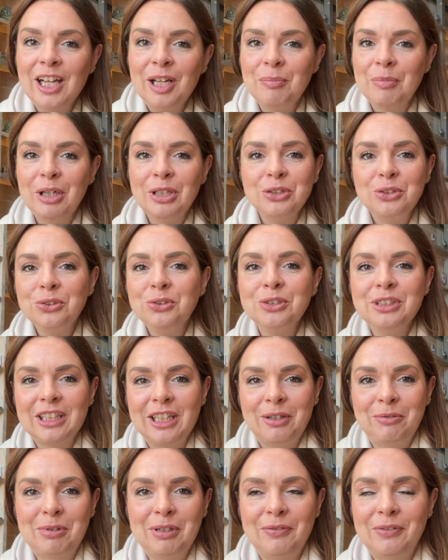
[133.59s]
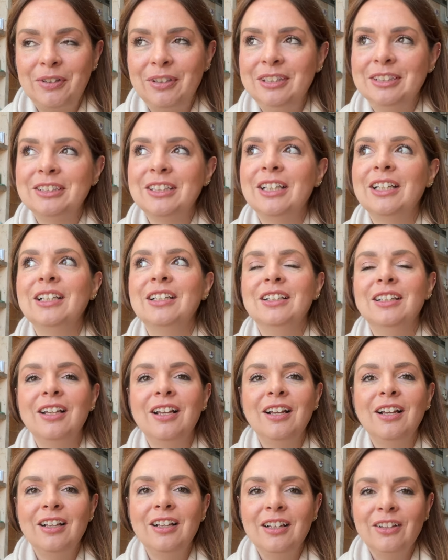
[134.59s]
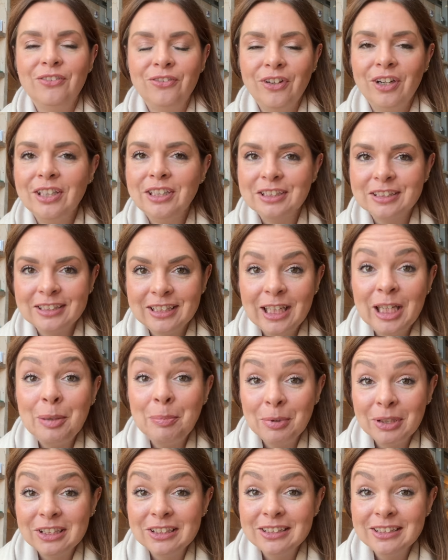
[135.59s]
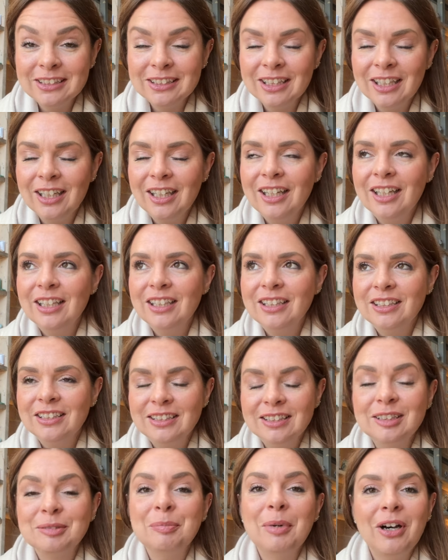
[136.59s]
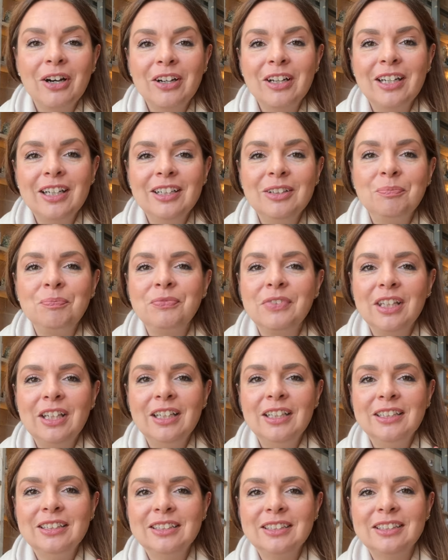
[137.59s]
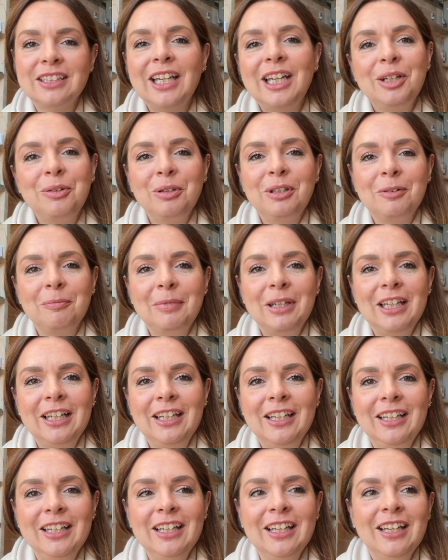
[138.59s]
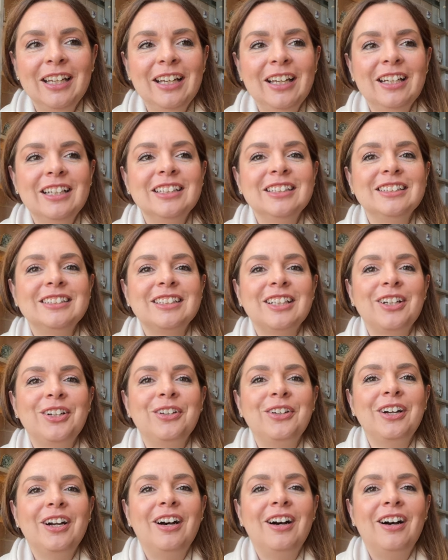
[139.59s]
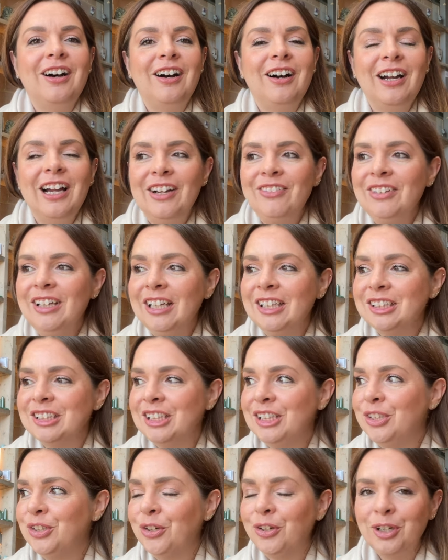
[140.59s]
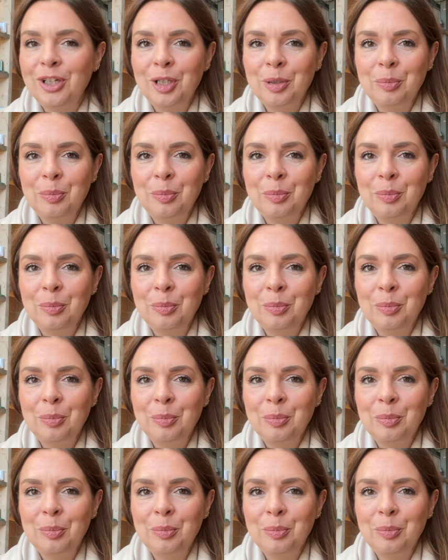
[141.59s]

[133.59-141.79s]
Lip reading: My daughter, however, is like, finders keepers. This is mine. It is staying with me. So I haven't actually got her